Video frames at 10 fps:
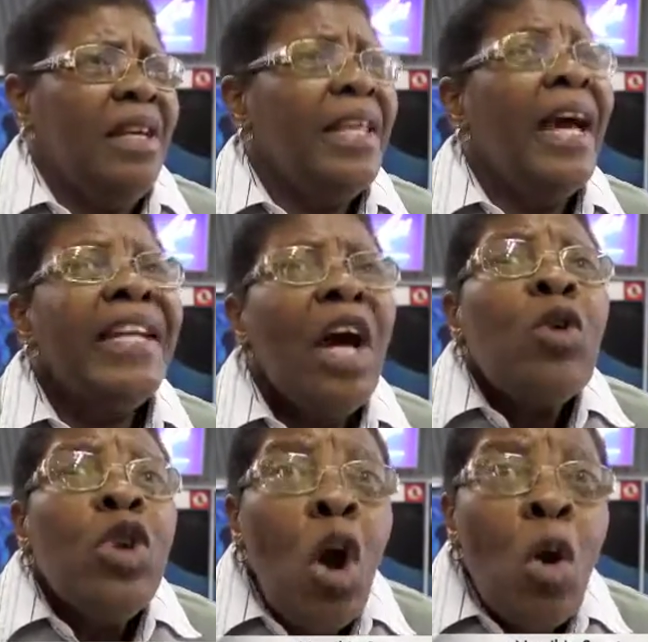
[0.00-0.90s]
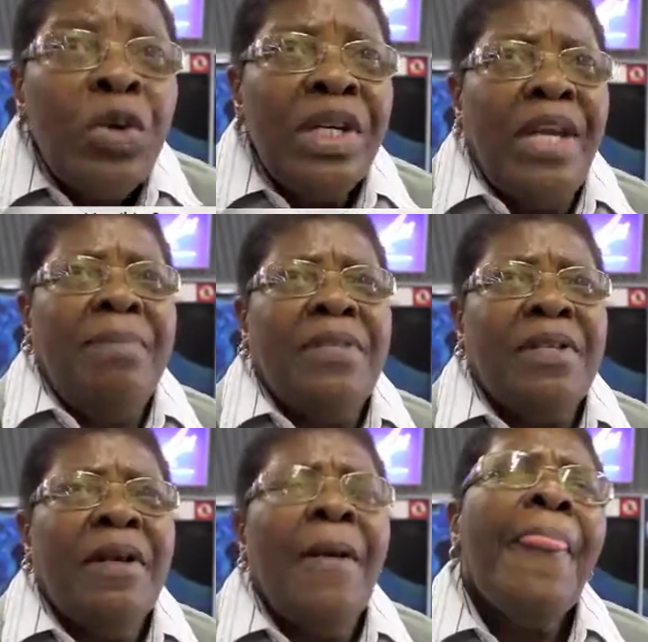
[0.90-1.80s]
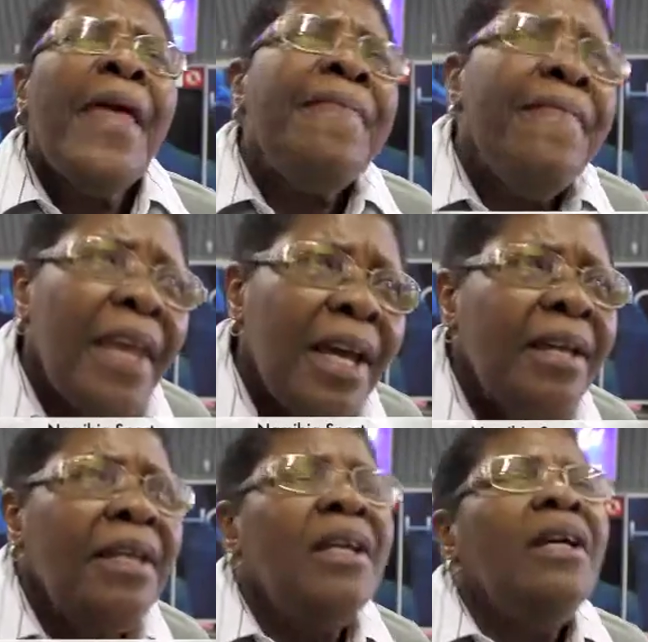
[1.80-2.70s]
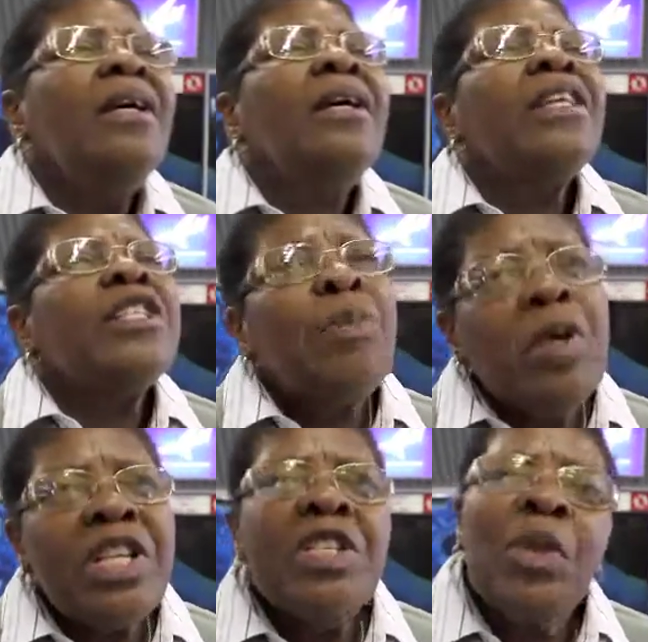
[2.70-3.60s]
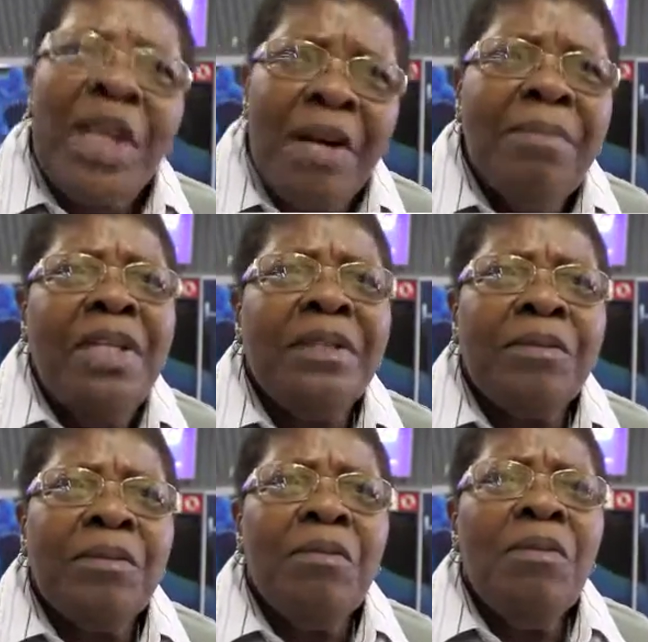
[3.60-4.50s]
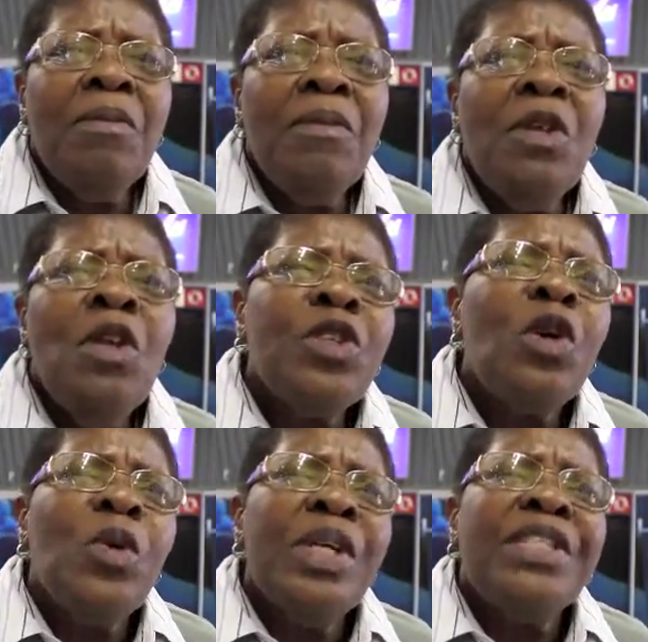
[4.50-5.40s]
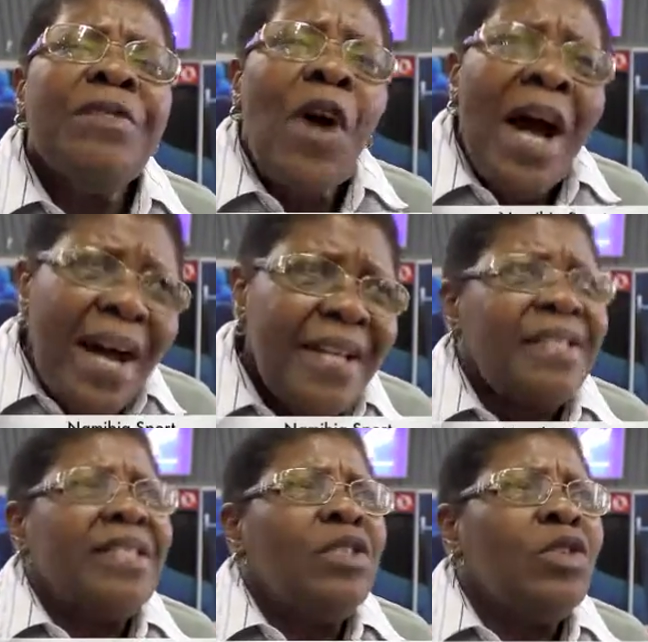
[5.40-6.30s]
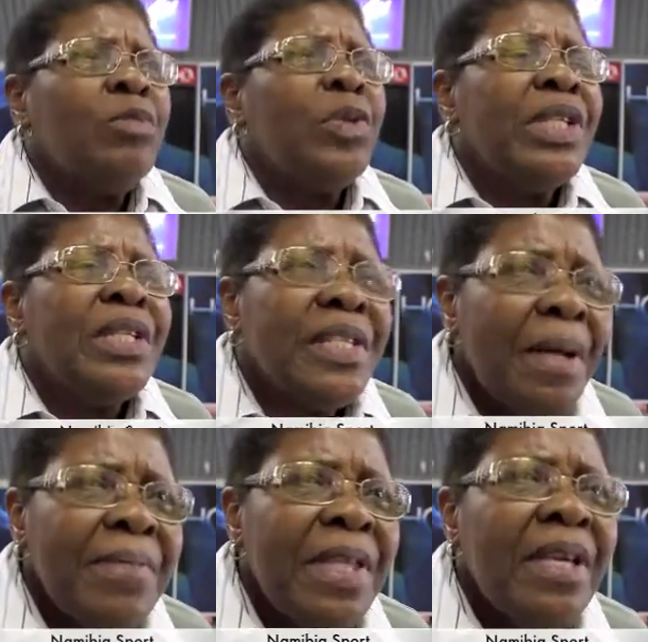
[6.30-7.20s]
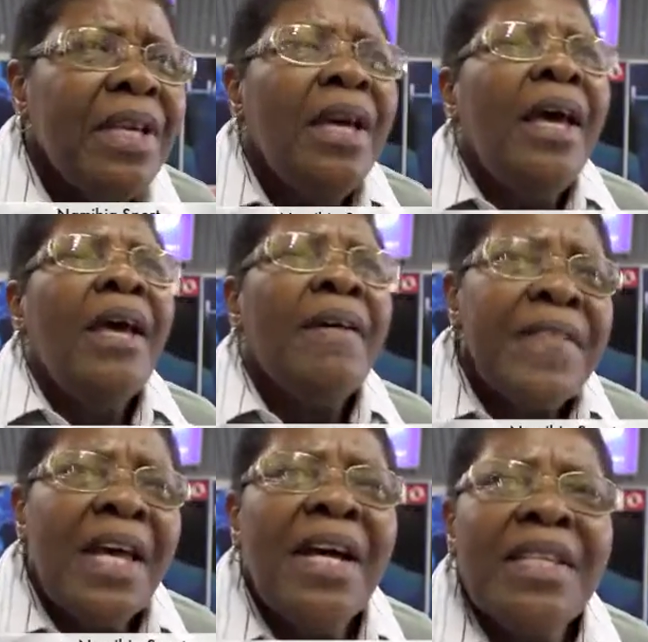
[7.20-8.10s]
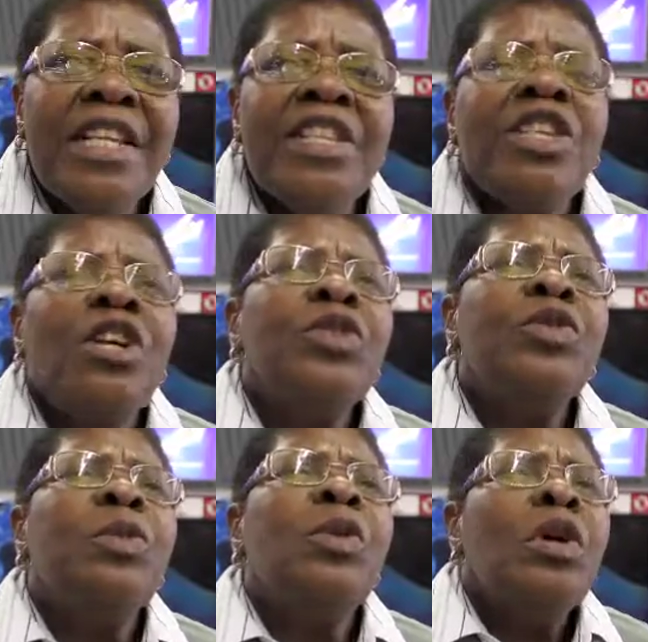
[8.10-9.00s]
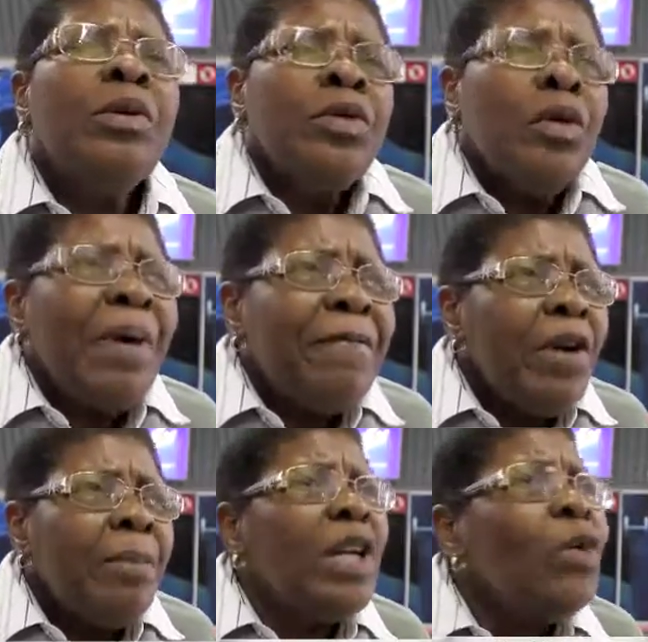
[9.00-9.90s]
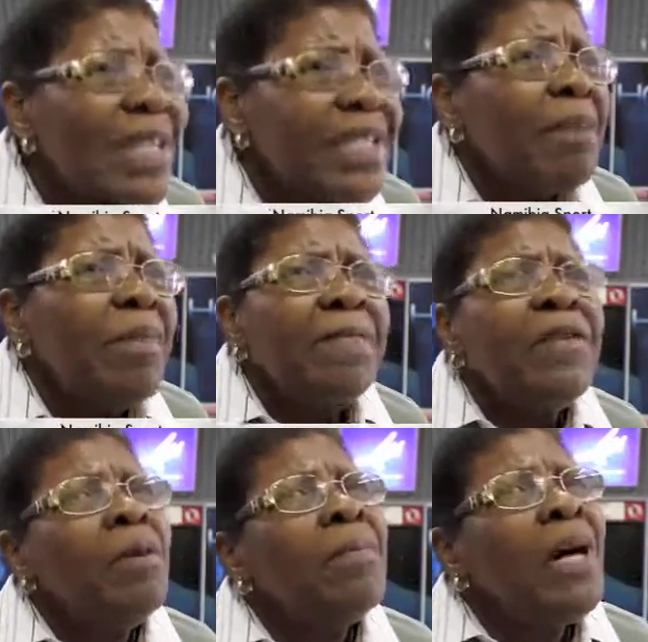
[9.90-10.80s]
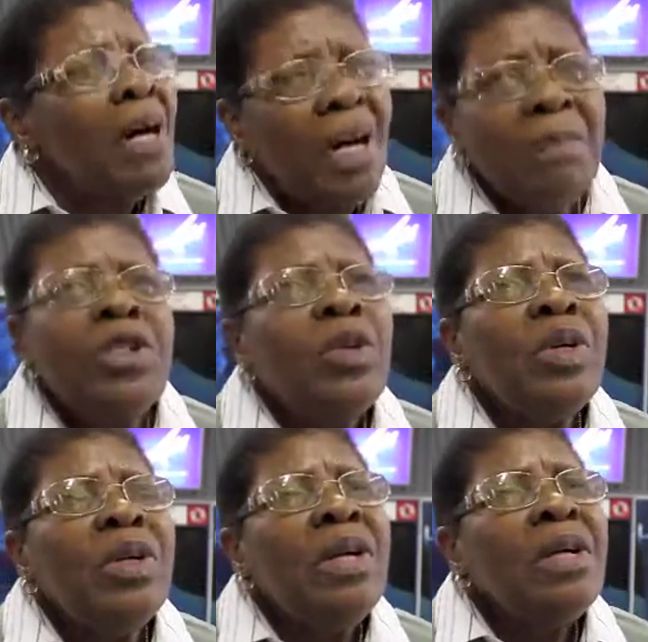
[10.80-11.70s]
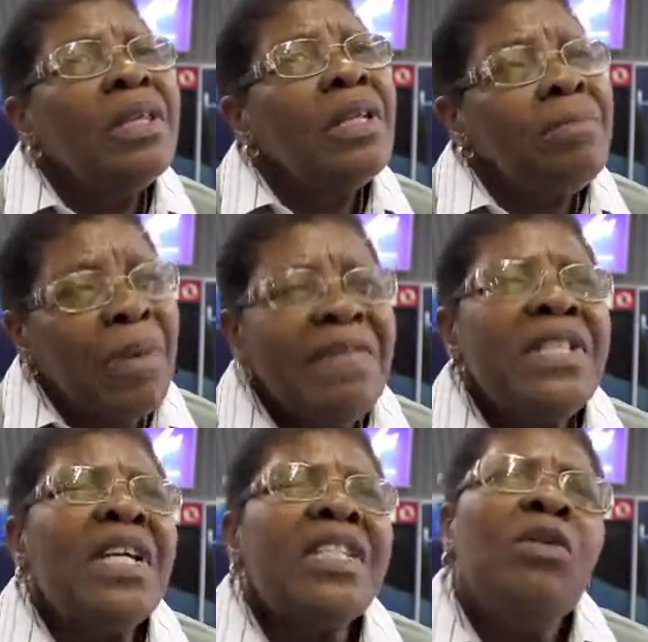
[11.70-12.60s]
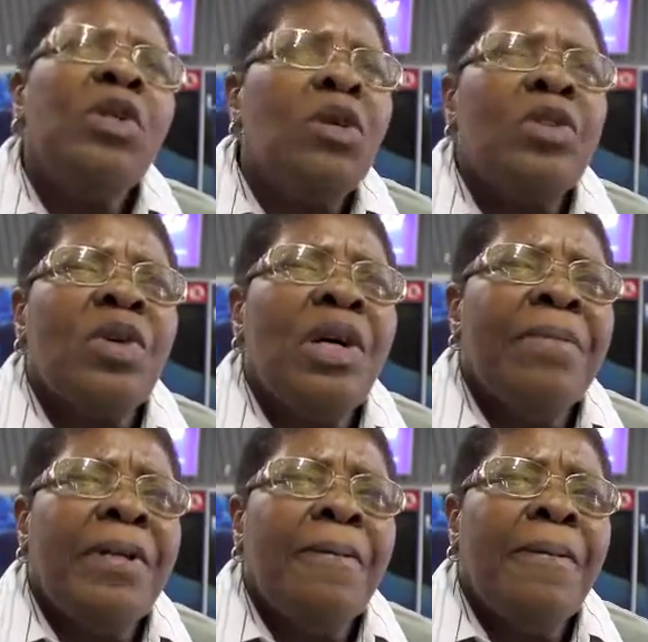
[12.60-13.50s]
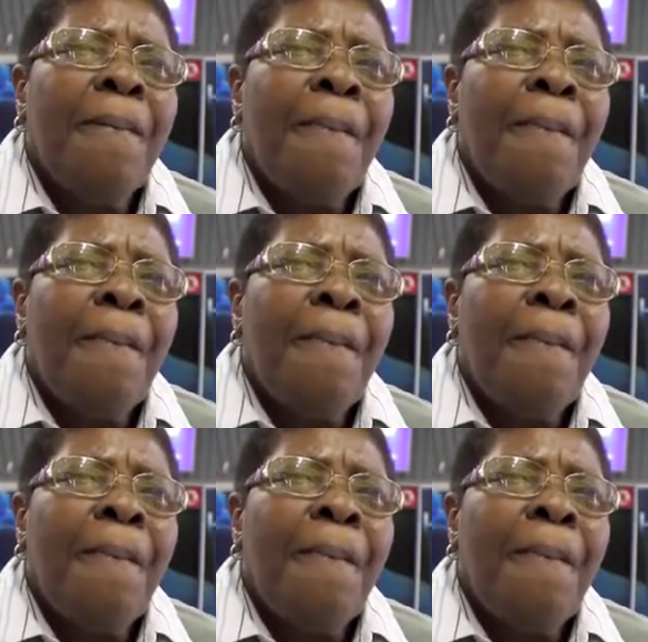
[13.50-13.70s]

They are now known names. And then the sponsors will come in. So it's for us to put in something, have the athletes to perform. And once they perform, I'm sure the private sector will also come in.